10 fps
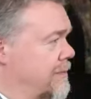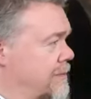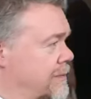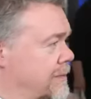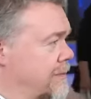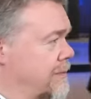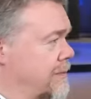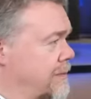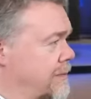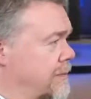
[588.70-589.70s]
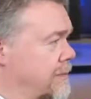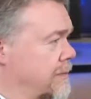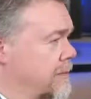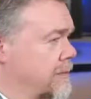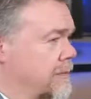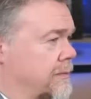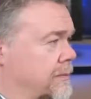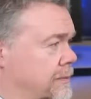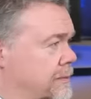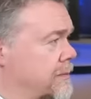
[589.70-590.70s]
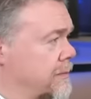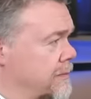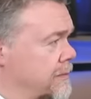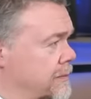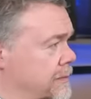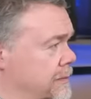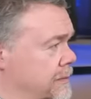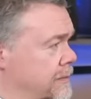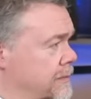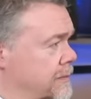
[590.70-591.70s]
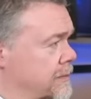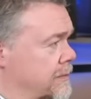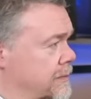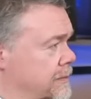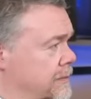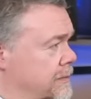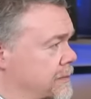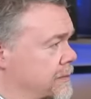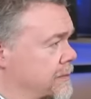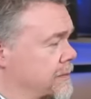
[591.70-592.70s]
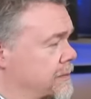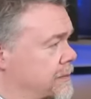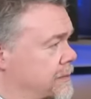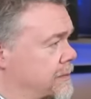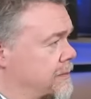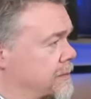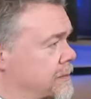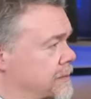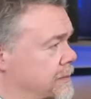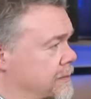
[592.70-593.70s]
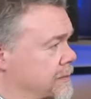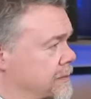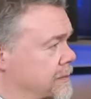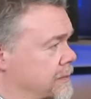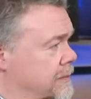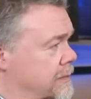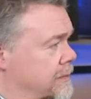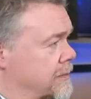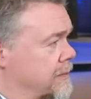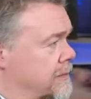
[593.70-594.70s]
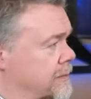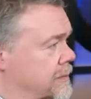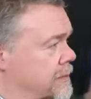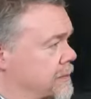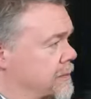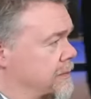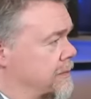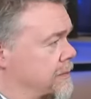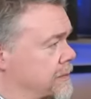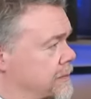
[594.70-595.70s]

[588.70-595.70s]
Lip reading: (not speaking)